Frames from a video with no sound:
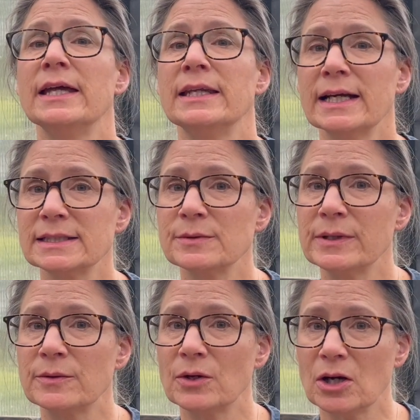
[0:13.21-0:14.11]
Next
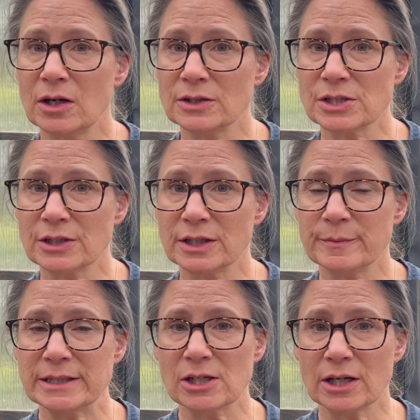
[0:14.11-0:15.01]
week, we're also going to
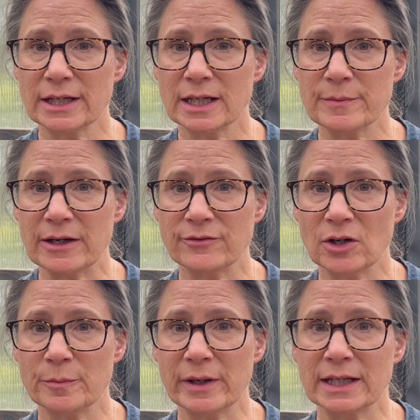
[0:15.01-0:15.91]
be talking about
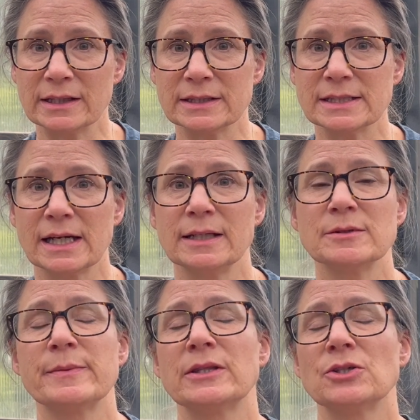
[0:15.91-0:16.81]
fall bucket list
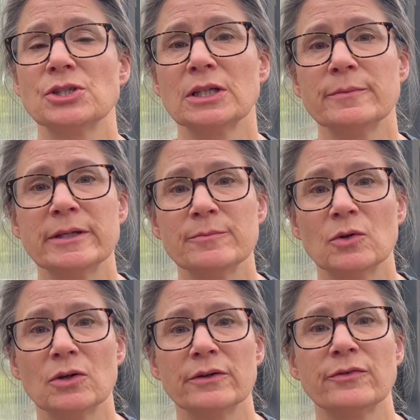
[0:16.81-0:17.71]
items, but those are going to be
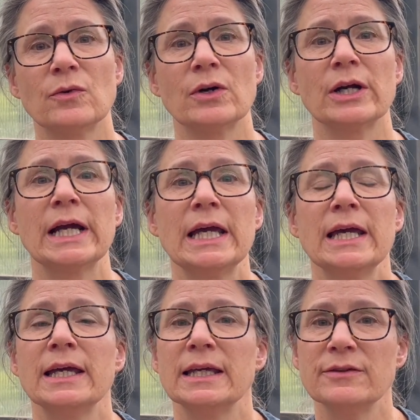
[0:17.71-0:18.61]
more for
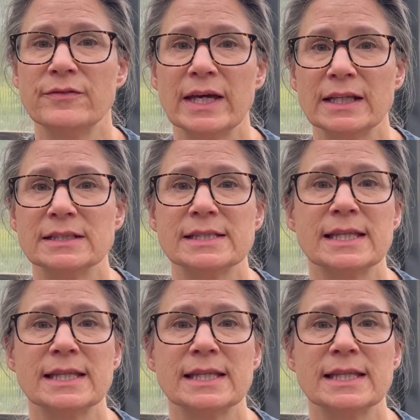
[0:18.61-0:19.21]
events.